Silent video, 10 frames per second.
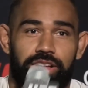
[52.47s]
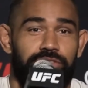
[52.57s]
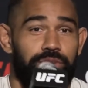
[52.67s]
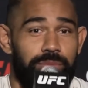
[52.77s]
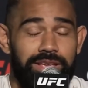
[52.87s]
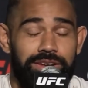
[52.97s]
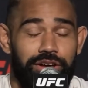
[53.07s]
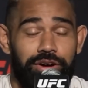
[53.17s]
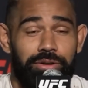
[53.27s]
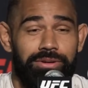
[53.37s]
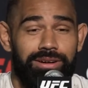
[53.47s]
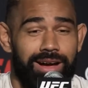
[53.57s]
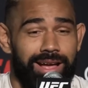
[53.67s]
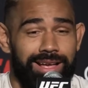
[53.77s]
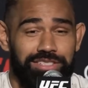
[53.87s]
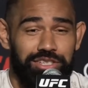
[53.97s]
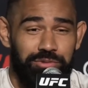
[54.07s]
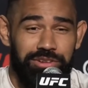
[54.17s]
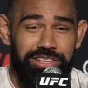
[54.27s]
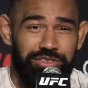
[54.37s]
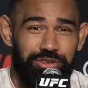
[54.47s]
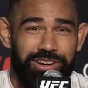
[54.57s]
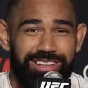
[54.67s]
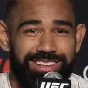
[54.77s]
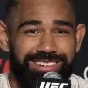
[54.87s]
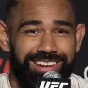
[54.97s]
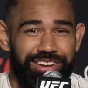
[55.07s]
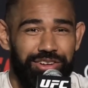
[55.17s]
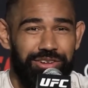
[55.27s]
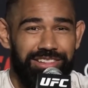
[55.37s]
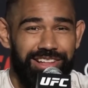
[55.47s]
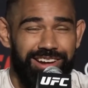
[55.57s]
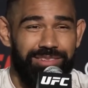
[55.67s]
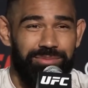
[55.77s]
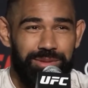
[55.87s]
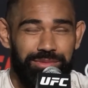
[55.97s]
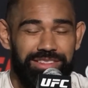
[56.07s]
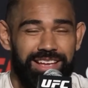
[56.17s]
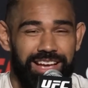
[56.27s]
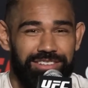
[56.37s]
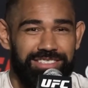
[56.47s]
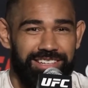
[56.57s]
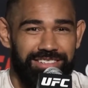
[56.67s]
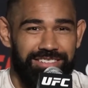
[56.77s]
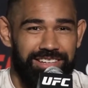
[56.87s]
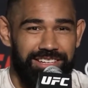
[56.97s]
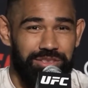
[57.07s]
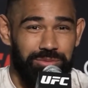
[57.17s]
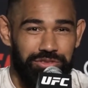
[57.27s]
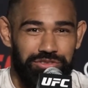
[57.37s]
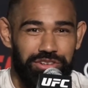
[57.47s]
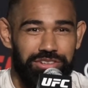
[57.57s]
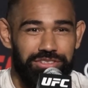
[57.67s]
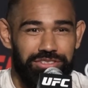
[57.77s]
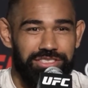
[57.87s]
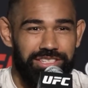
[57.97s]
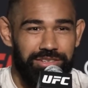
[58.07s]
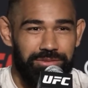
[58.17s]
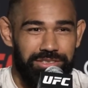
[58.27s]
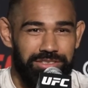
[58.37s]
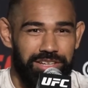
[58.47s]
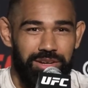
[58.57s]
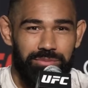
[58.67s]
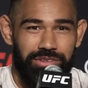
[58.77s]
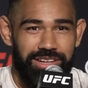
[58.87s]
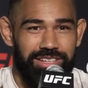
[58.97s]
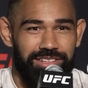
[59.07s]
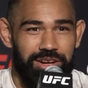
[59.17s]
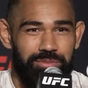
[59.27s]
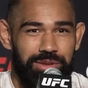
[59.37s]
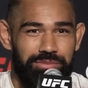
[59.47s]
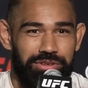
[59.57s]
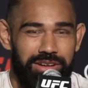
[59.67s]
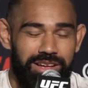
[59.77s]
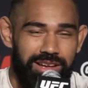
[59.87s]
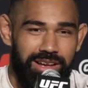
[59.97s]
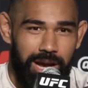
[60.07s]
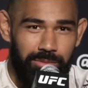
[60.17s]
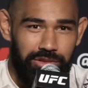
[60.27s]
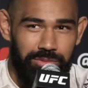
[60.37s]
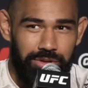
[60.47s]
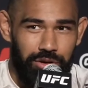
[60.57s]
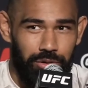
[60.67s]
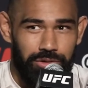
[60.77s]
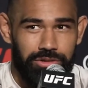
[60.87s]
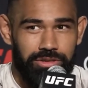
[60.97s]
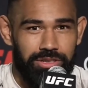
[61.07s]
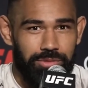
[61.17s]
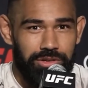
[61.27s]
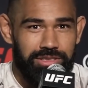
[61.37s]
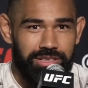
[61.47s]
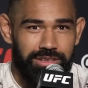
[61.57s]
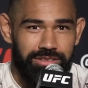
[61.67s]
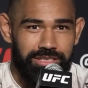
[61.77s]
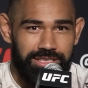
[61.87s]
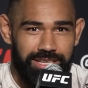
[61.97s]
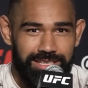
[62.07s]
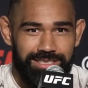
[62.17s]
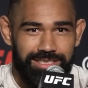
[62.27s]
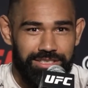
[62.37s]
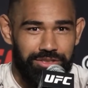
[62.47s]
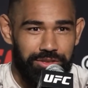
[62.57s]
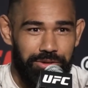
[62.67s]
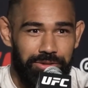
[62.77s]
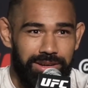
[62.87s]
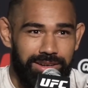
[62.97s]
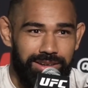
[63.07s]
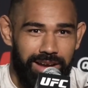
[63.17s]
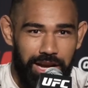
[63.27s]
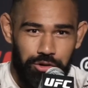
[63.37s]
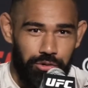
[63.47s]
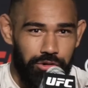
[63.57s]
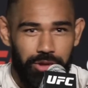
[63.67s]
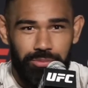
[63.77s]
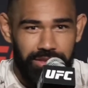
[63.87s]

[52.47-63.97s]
For me, no. I actually really enjoyed it. I know a lot of people in the house had some struggles, and it was kind of breaking a lot of people. I'm a little bit older than most of the other contestants, so I grew up